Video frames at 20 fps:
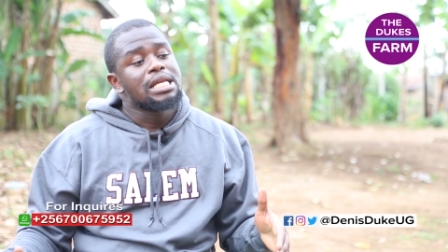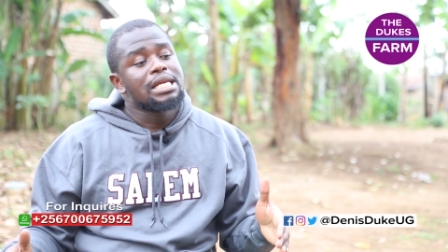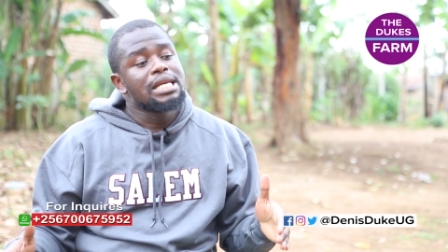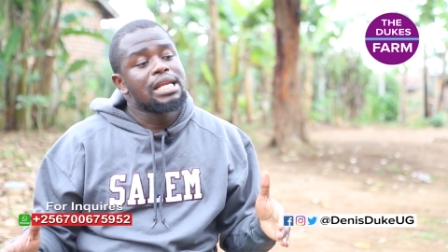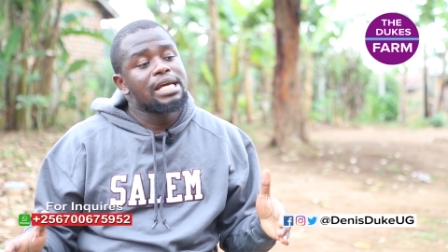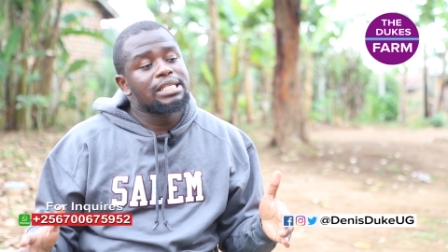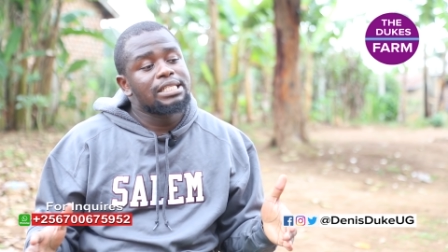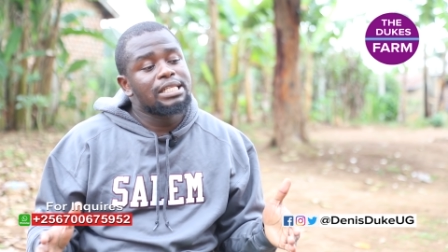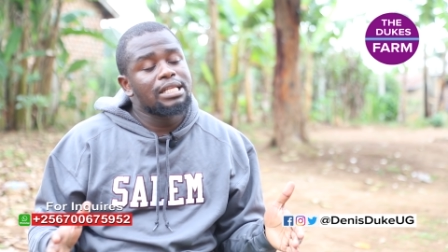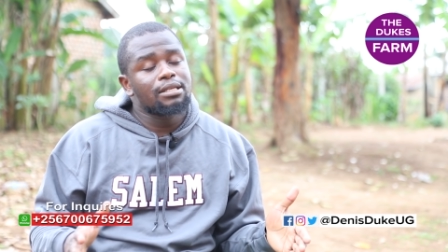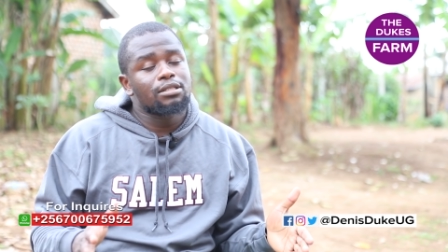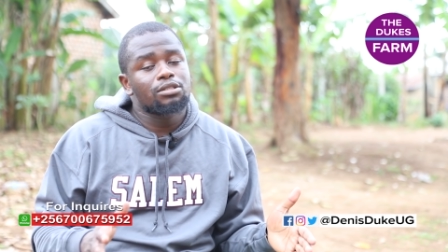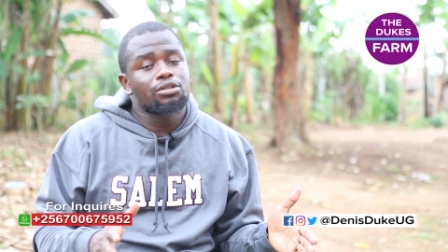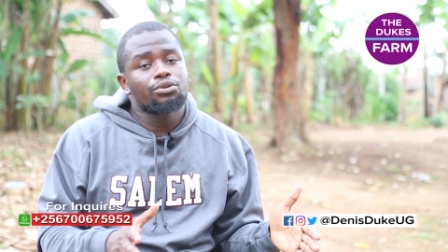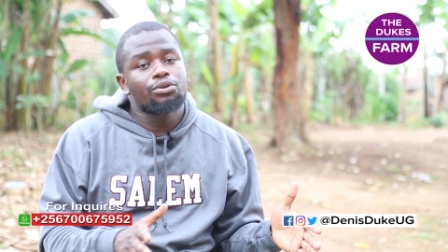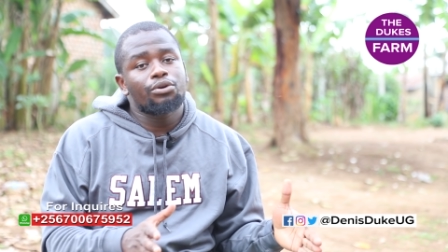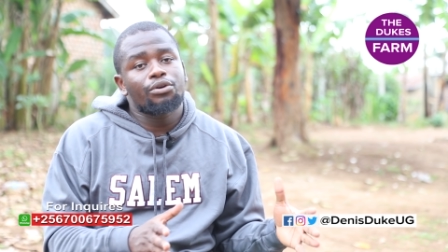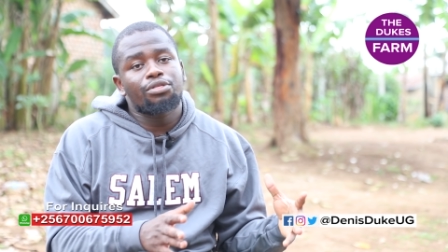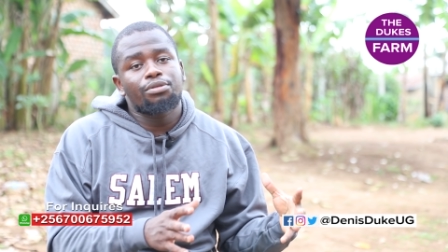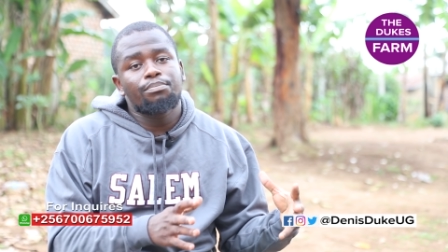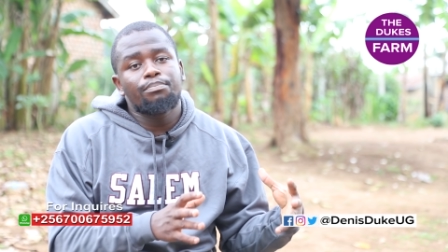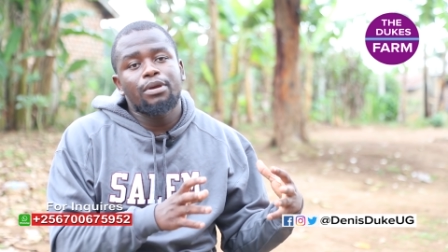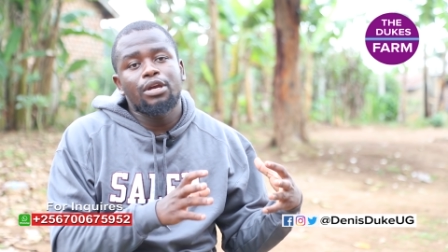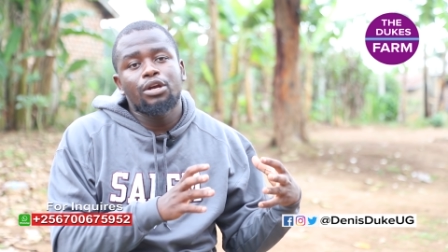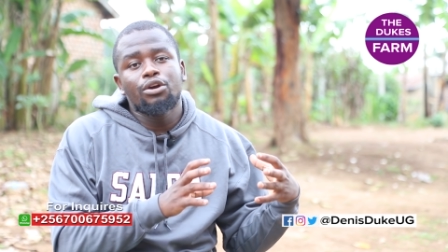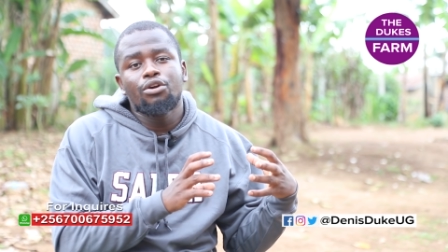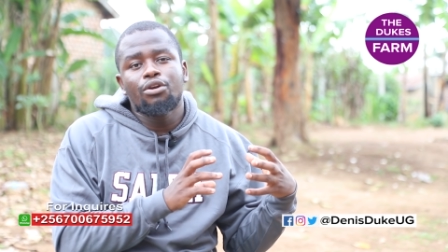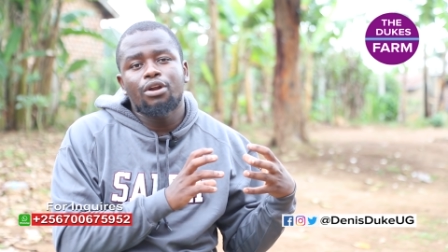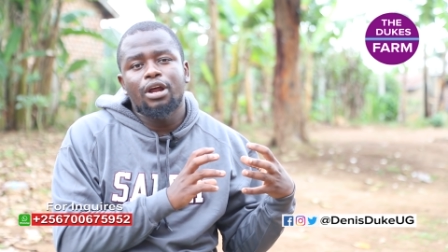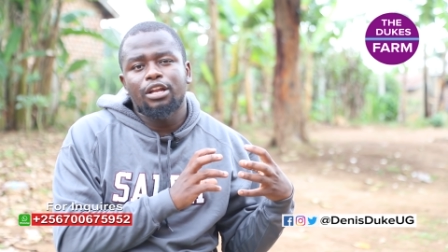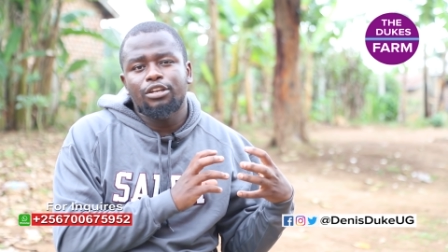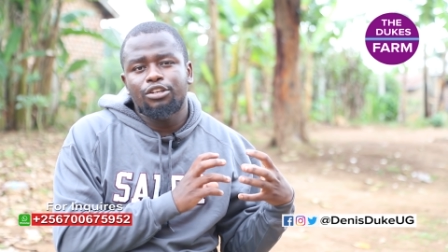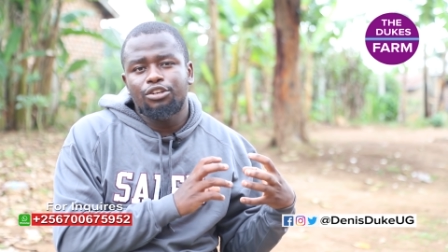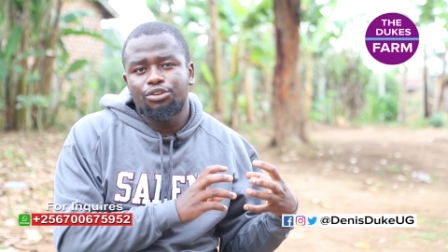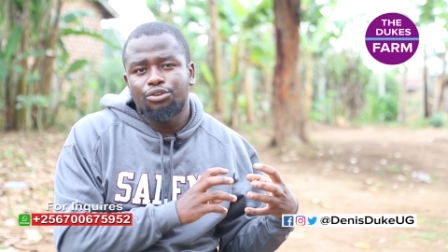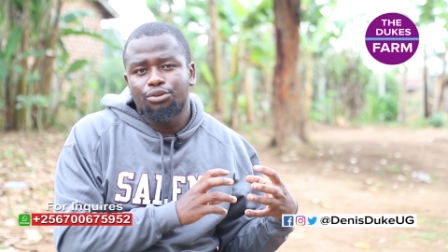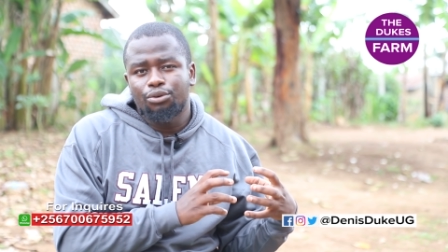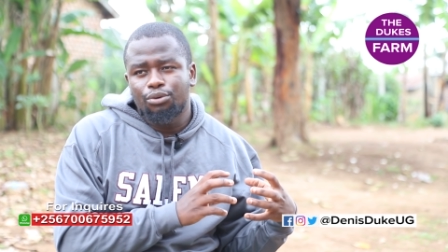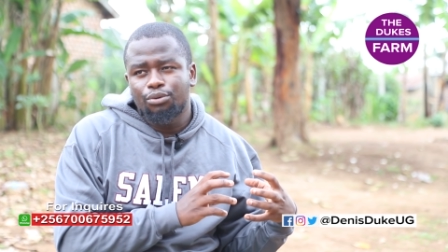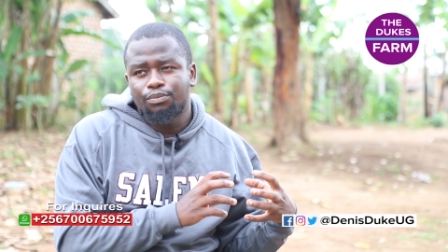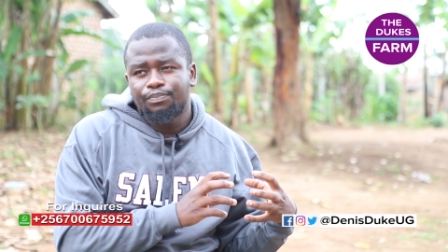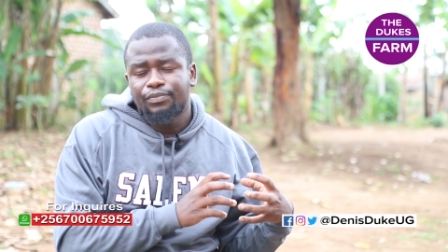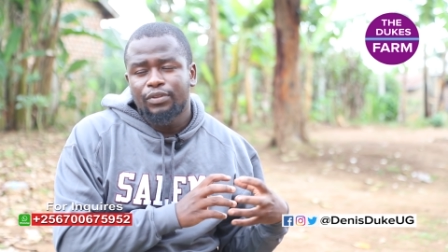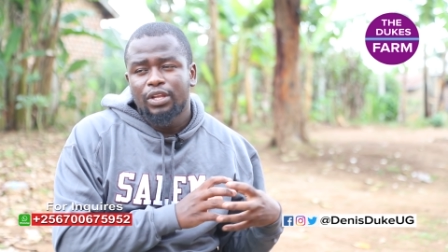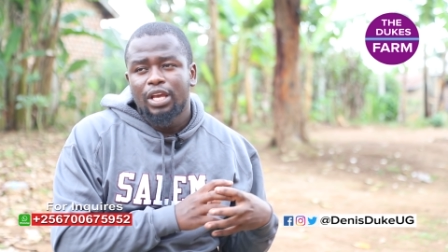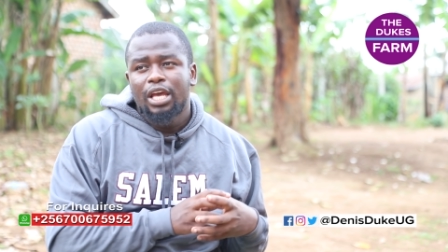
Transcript: Let this growth be gradual.